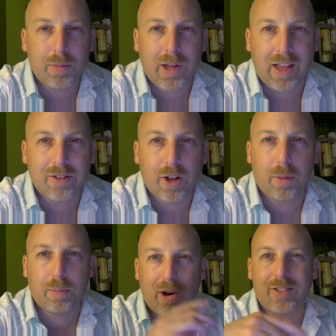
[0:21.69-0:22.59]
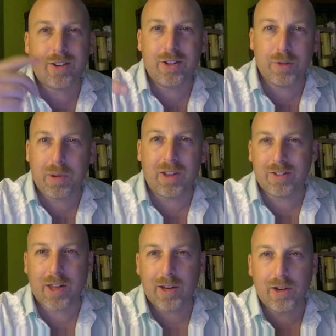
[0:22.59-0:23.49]
case law, precedents being
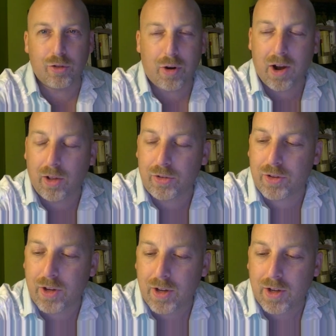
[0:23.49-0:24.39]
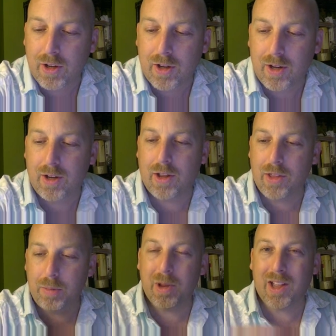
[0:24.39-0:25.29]
set in trials
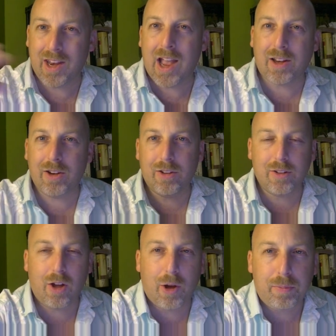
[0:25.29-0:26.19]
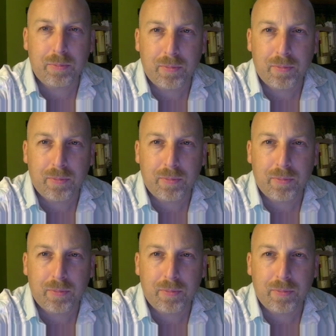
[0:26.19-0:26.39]
and then being enacted as law,